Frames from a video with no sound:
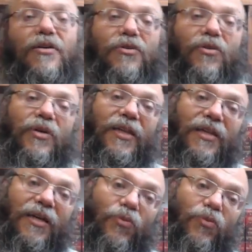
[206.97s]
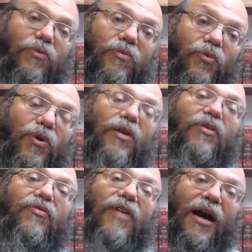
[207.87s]
So in the world
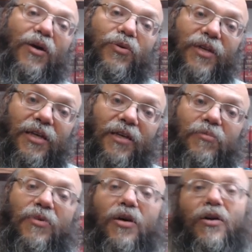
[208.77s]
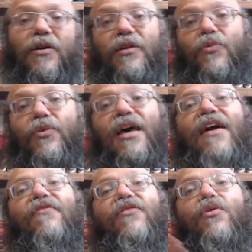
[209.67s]
of Akudim, we
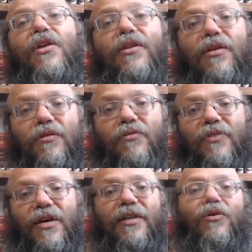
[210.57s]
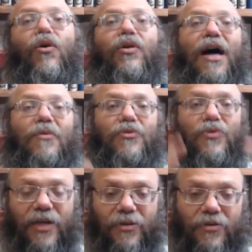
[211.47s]
have unity, right? It all comes
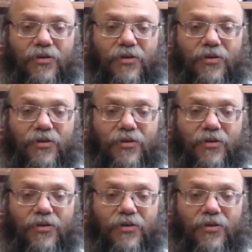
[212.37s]
together.